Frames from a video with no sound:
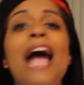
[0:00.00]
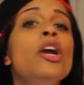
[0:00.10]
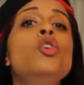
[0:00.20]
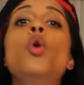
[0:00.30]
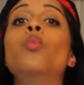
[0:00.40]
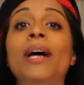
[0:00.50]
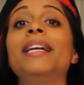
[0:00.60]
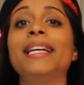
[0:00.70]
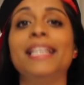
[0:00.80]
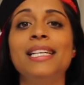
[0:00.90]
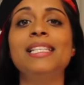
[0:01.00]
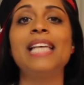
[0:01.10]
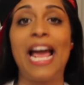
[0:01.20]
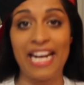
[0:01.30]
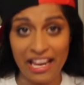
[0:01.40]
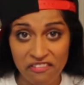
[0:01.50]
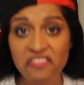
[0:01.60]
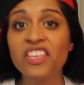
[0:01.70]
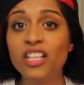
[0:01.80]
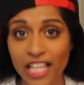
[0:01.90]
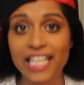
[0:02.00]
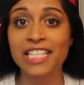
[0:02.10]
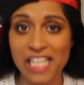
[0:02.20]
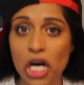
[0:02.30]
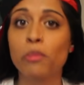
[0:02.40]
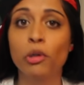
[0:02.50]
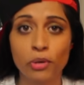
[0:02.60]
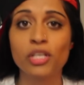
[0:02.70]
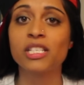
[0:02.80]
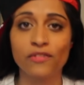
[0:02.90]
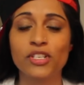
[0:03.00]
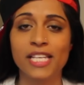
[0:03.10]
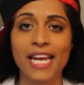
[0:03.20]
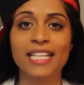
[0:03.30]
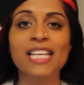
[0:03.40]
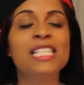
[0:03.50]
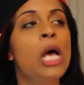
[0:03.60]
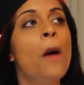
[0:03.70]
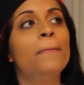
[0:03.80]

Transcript: I don't know what it is, and I feel like a terrible person for saying this,